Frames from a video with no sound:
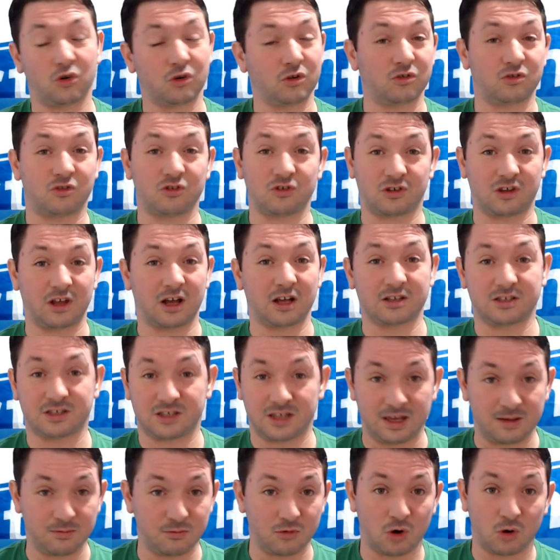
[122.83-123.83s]
Just start
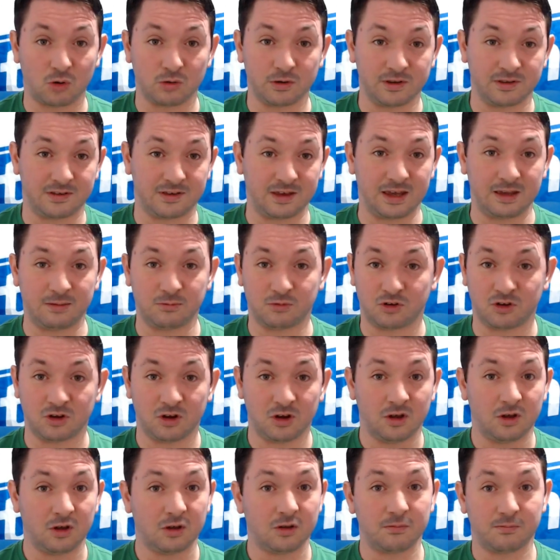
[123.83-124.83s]
steamrolling teams.
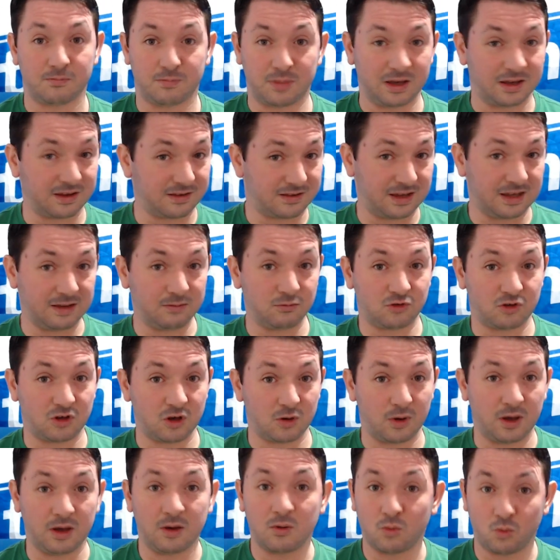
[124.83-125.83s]
Bigger teams do
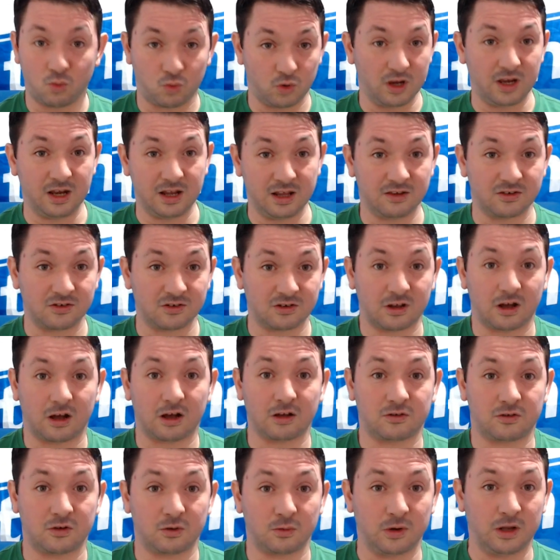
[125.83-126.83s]
it. We need to
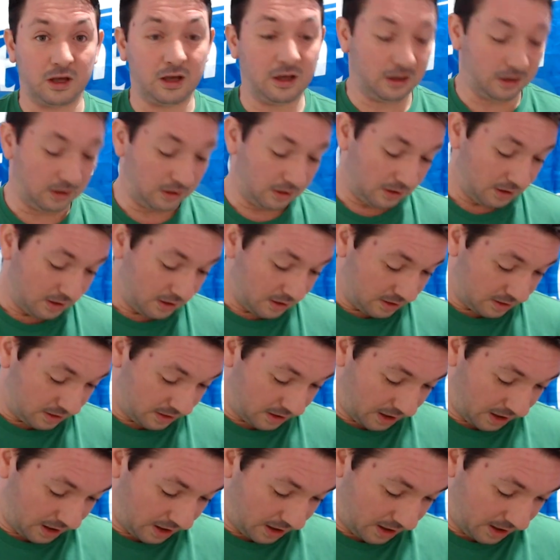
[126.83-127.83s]
start doing it.
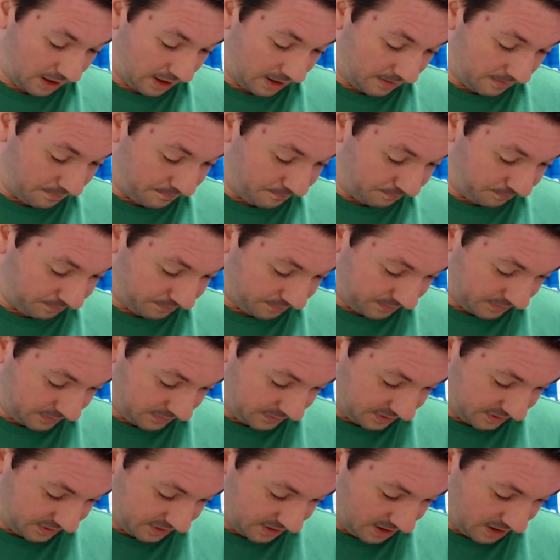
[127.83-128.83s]

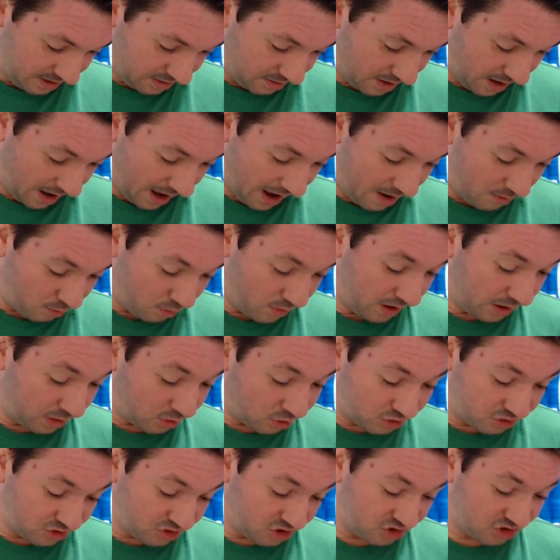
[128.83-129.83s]
And we're
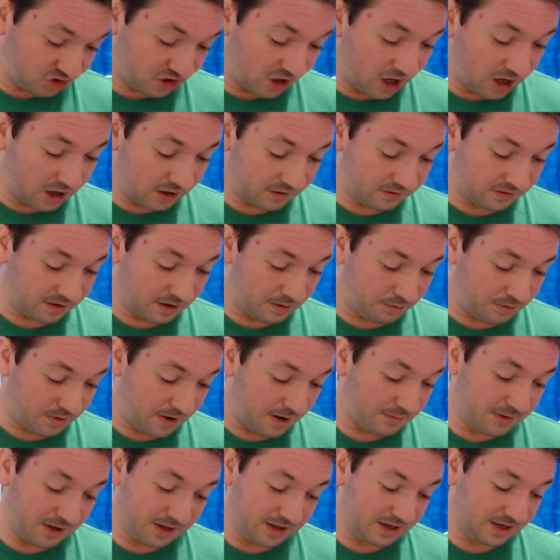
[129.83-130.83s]
looking to start a
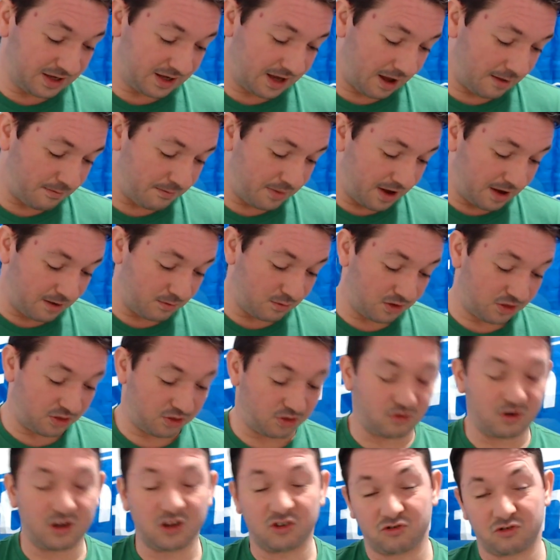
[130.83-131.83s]
Premier League campaign with
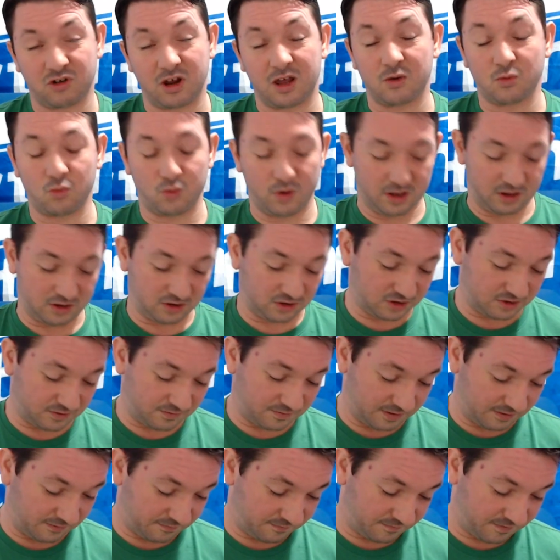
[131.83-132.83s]
3 straight wins for
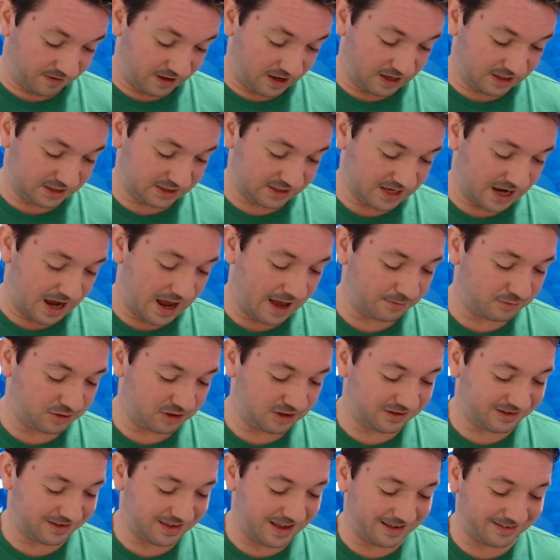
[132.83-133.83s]
the first time
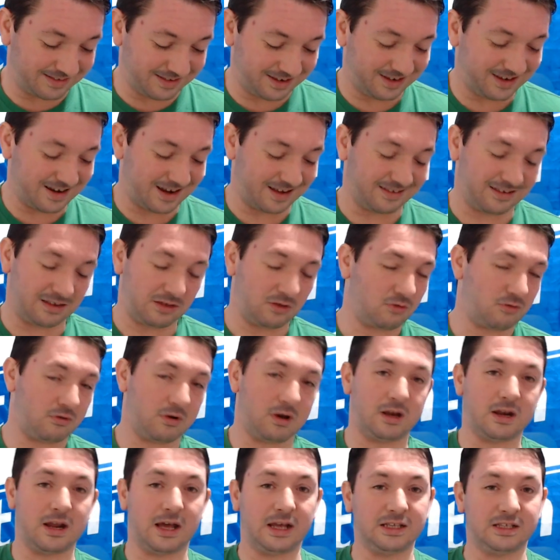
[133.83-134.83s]
since
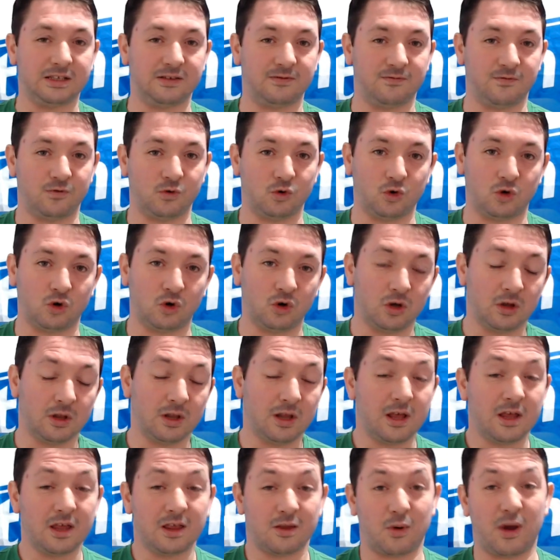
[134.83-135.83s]
1993-94.
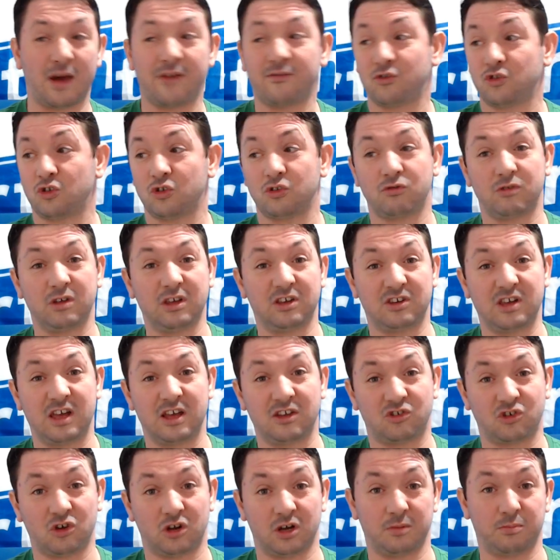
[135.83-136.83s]
Now, I haven't done the
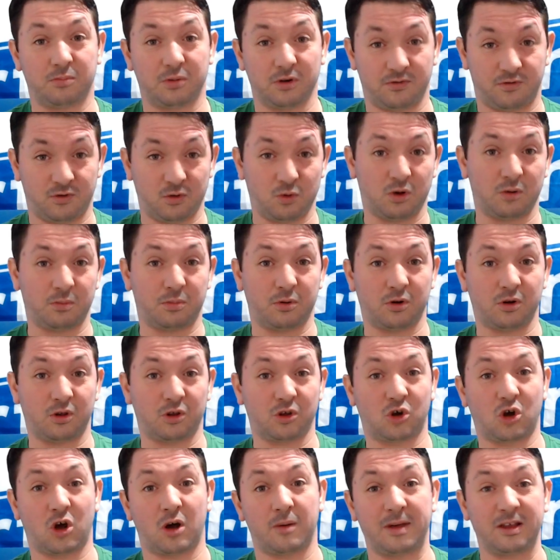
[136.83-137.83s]
research on it, but if you want to put in the
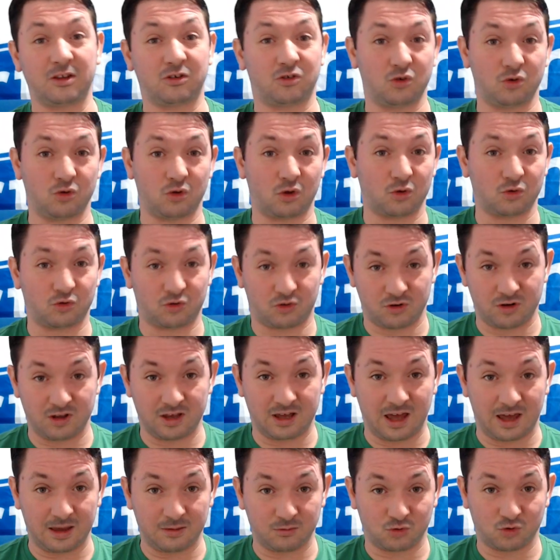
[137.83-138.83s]
comments who those 3
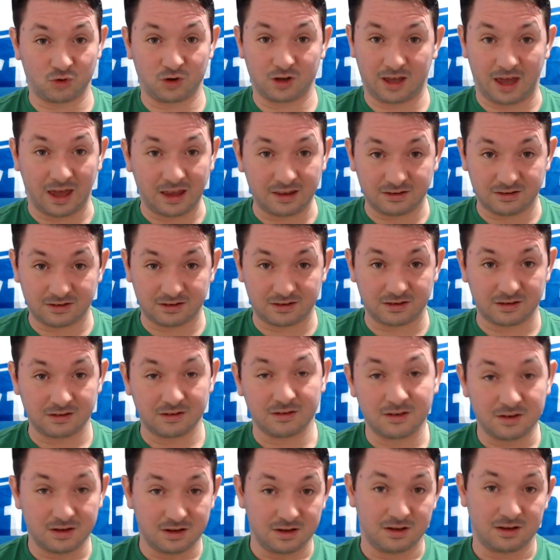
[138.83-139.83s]
games were against,
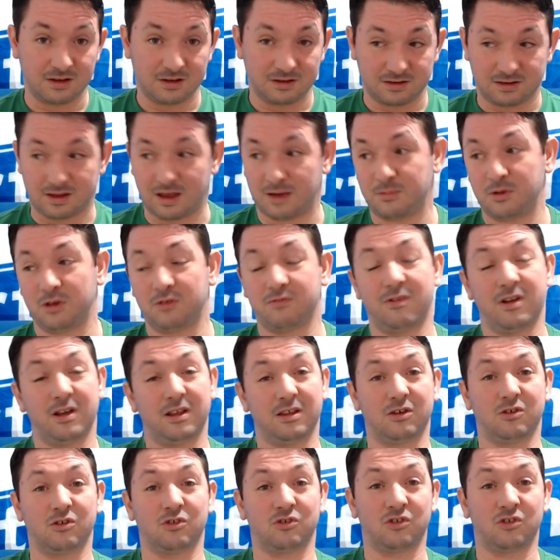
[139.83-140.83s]
that'd be really good.